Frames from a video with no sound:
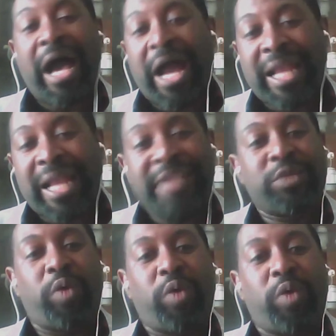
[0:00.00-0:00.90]
Around
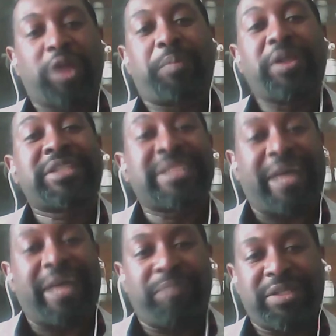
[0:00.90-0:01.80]
the world, policies
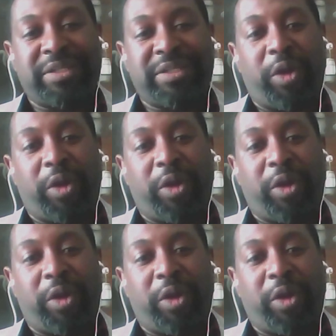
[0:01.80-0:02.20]
have been developed.